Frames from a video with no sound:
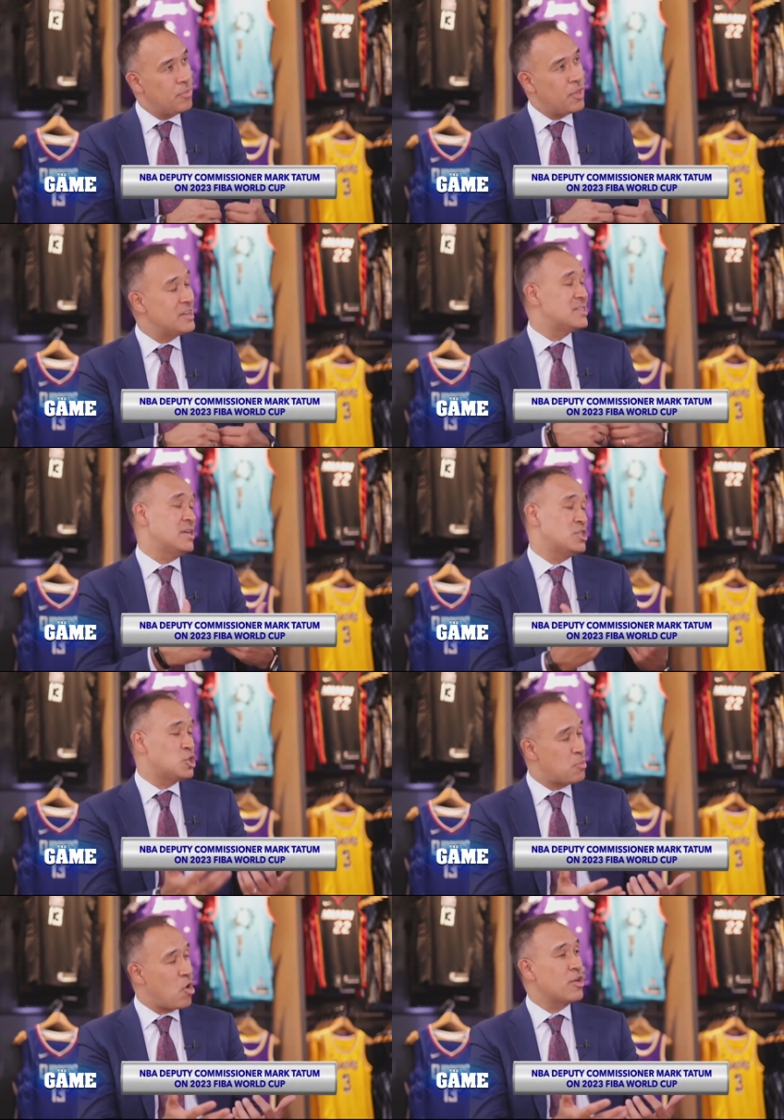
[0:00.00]
things that
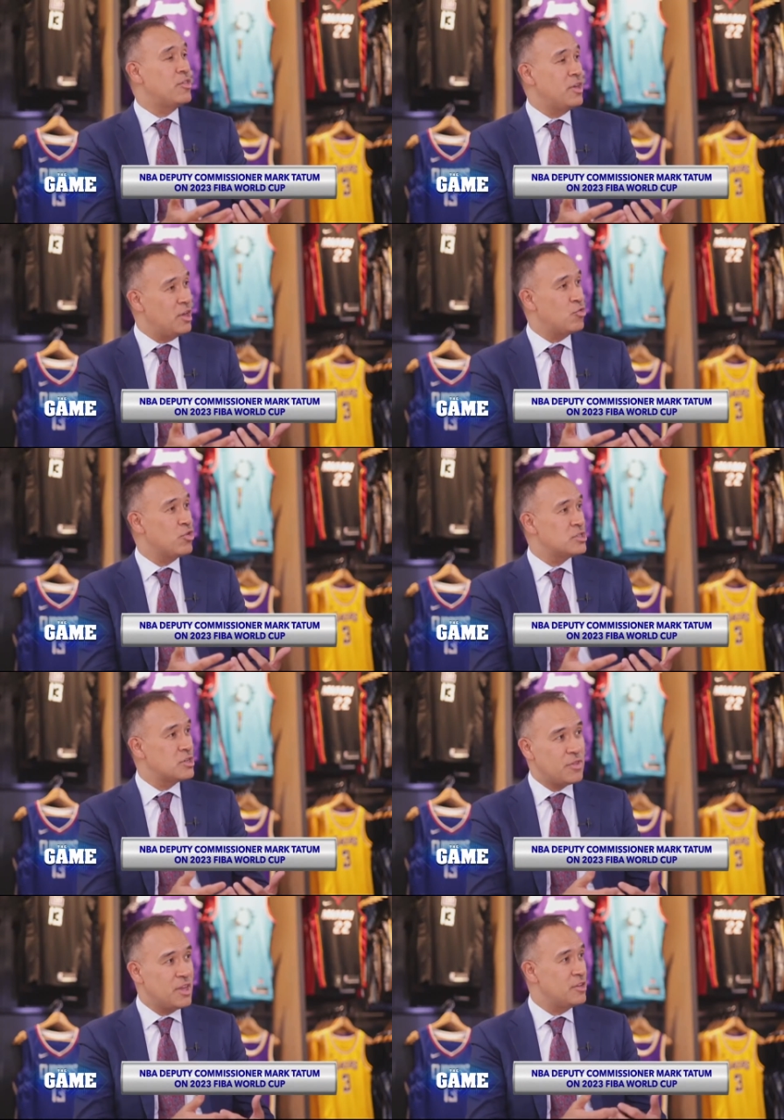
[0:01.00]
sparked the
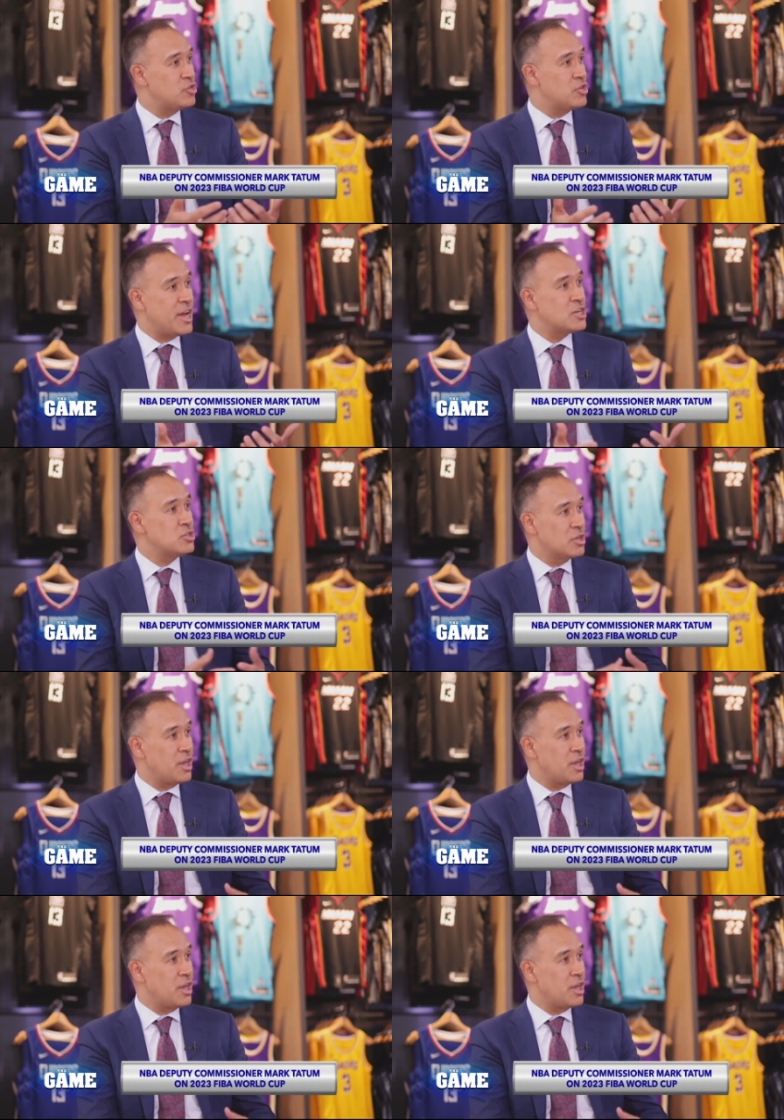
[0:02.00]
interest of the international